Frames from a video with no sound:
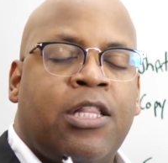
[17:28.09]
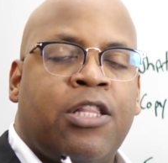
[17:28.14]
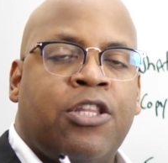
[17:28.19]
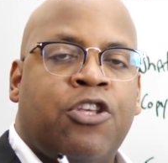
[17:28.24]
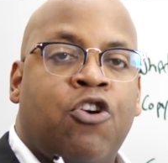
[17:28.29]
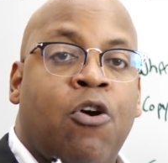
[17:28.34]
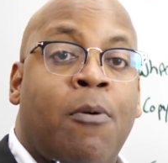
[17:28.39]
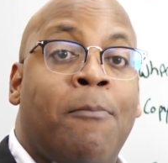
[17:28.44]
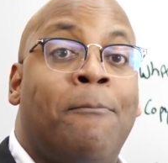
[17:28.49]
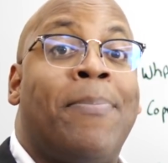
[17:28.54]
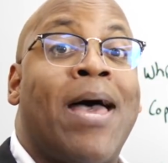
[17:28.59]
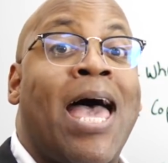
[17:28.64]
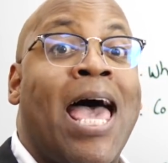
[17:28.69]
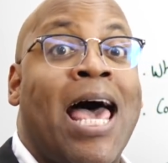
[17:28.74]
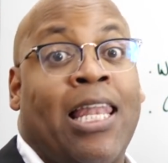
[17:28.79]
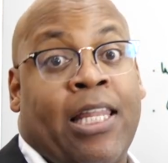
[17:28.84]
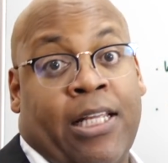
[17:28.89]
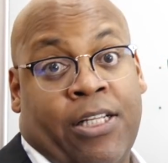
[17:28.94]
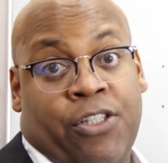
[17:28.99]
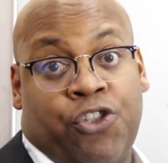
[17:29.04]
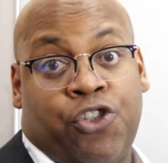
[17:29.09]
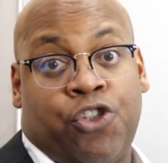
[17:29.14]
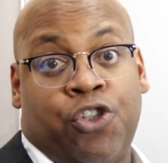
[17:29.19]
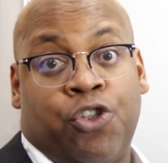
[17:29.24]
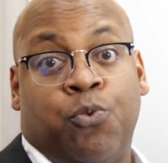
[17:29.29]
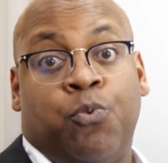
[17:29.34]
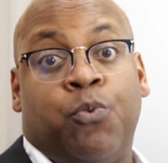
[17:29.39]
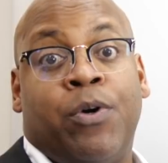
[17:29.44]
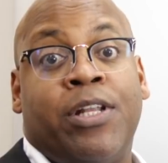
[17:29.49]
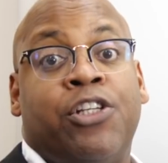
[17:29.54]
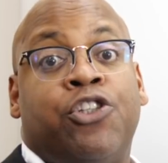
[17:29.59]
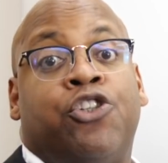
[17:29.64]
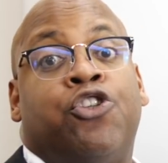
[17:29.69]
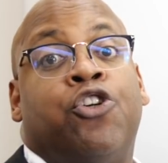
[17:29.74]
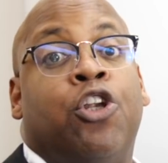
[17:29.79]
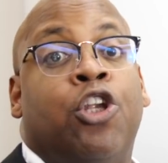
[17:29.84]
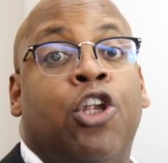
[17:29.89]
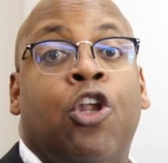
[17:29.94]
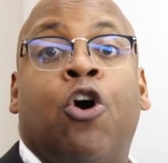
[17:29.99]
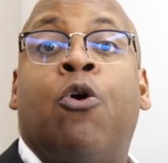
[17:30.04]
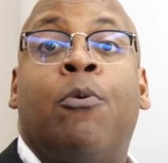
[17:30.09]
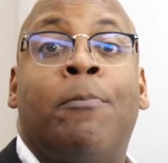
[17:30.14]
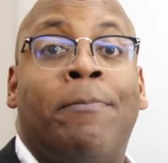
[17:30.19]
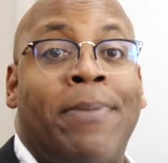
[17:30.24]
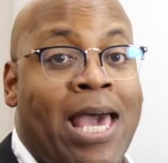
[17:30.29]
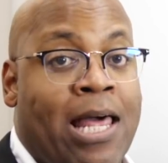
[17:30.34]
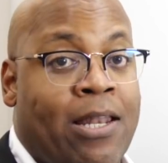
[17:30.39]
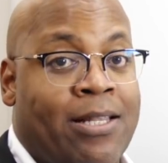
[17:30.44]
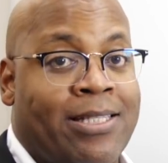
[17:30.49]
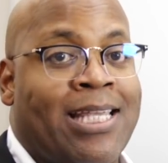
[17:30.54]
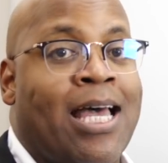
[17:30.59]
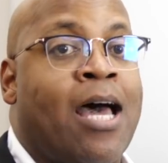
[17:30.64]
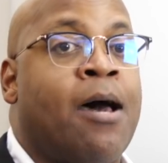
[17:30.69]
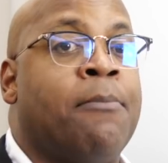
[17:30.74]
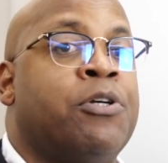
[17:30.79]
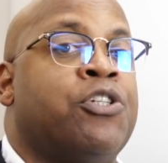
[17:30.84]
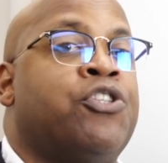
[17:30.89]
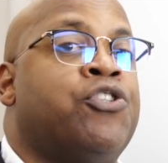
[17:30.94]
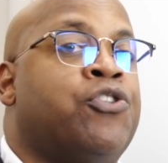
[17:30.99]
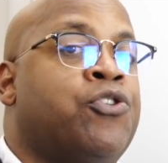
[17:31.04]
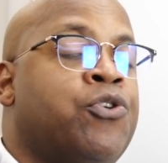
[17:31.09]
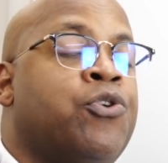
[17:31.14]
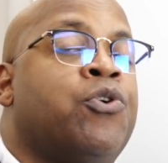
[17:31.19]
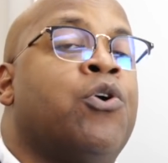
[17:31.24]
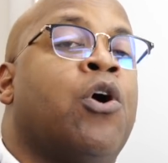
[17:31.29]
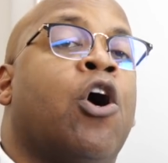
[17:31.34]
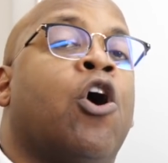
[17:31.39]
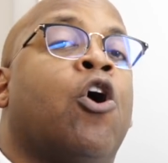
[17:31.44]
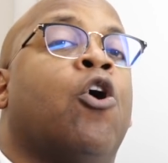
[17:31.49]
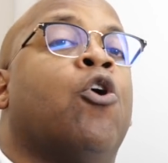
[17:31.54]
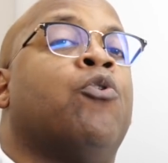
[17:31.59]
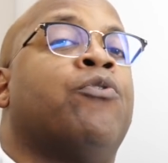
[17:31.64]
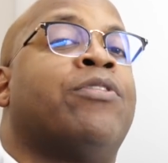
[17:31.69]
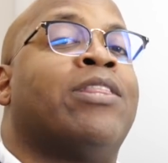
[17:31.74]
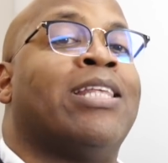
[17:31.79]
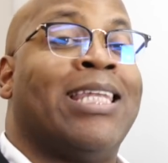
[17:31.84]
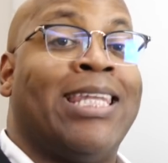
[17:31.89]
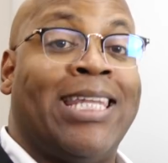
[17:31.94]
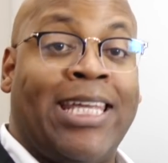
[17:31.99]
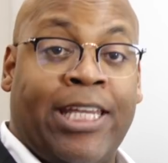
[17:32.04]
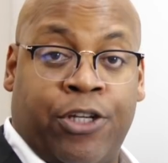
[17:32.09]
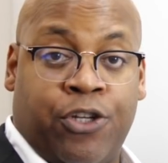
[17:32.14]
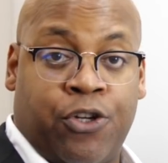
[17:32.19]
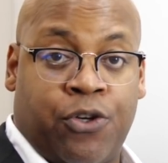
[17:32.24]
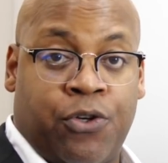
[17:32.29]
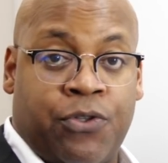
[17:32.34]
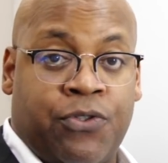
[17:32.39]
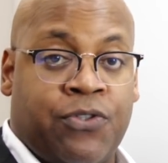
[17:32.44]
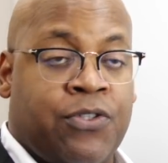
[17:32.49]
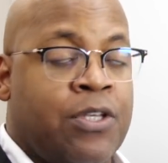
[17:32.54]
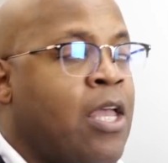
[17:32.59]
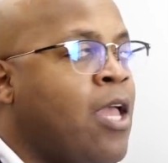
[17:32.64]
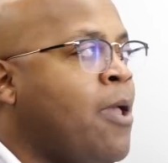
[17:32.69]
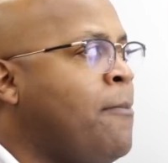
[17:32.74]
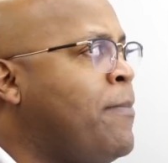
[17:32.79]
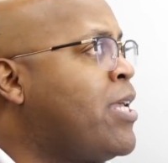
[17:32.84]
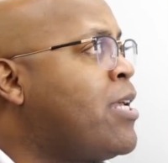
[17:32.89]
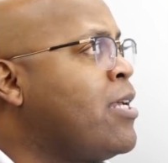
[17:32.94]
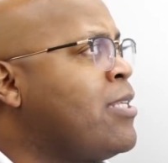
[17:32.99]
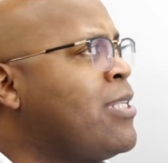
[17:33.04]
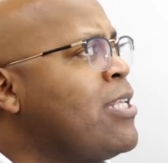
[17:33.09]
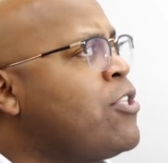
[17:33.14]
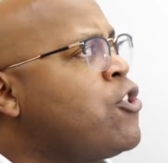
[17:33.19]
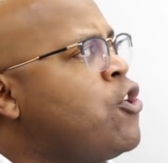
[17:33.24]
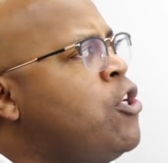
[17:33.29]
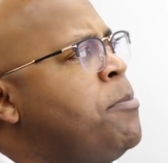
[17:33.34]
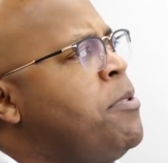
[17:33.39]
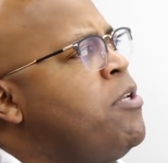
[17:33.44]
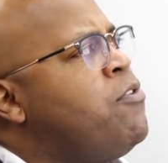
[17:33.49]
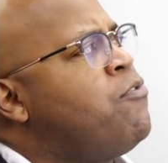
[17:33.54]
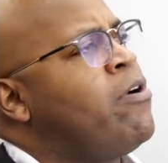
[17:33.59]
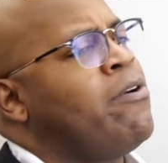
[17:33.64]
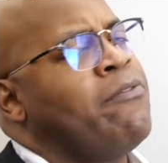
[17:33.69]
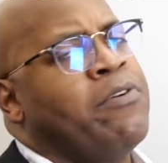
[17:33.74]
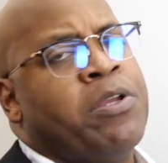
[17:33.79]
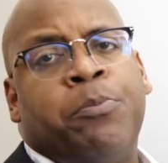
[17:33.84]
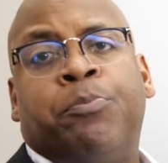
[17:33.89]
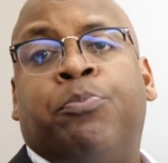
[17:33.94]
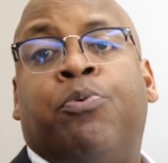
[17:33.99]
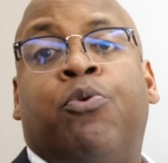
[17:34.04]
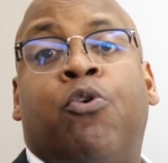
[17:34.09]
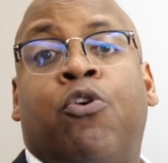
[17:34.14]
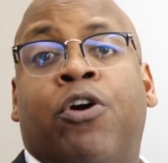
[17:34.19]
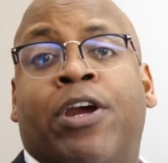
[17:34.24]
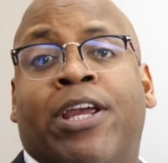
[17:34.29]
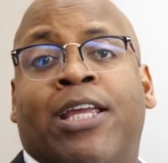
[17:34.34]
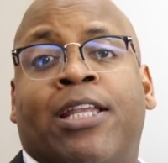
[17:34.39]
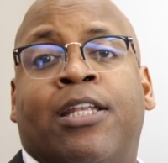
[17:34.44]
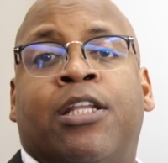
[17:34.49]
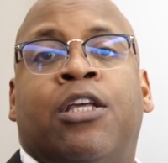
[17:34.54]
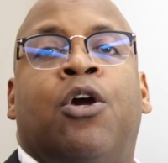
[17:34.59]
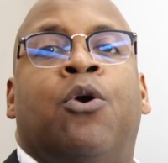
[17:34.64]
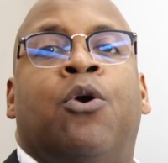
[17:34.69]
your balance, what is your loan balance, how much do you owe the lenders, because that's going to be very important